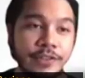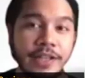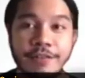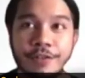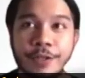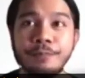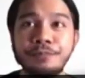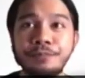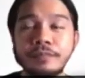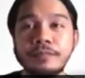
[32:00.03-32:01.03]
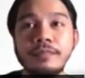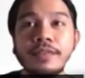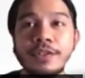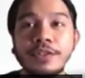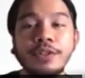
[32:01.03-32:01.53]
Heavy.
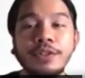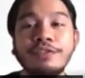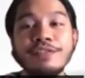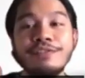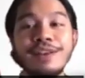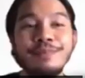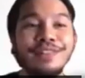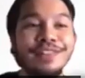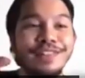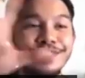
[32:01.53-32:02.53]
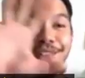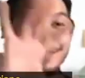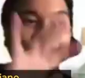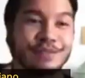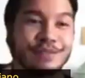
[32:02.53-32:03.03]
So the font family is the
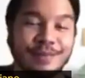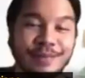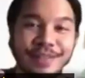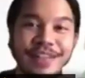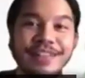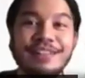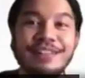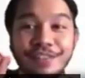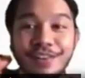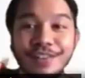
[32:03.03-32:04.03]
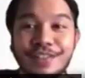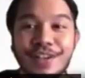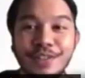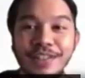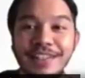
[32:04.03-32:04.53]
whole family, and the font is
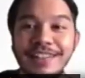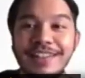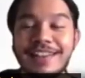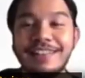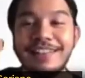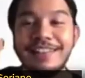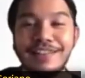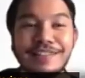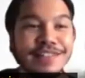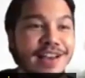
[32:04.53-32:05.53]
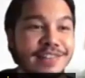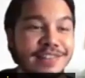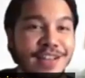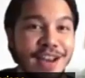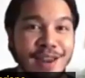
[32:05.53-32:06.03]
actually the exact
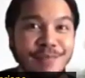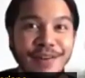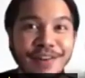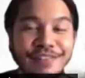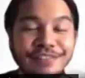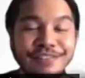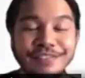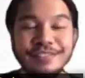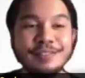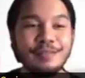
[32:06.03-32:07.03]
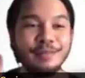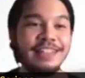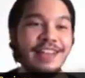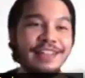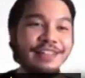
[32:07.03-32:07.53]
type of what
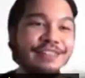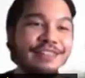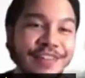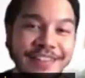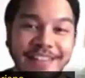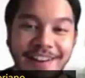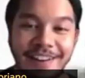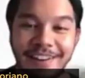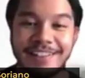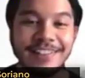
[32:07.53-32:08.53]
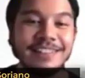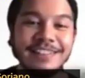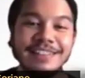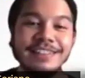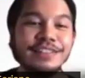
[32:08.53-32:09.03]
kind of font they are.
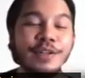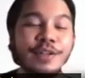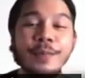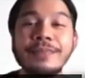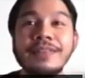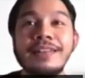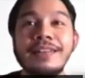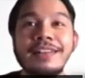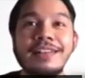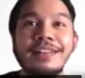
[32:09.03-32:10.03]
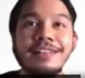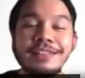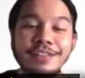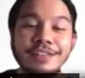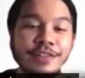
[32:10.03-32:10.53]
So
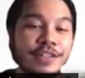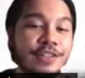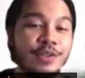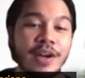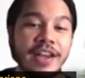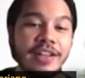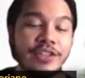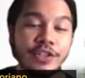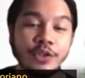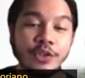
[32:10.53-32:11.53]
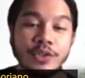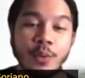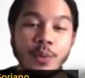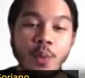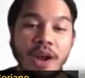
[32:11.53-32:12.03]
you can try just
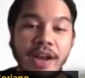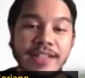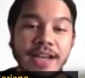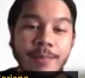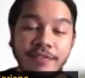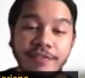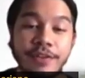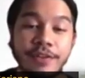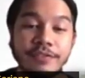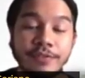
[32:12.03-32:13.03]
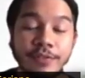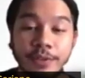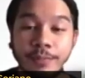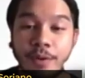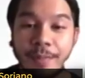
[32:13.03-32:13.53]
using one type of font for
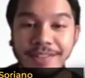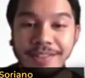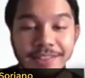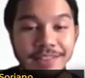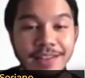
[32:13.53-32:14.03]
the moment.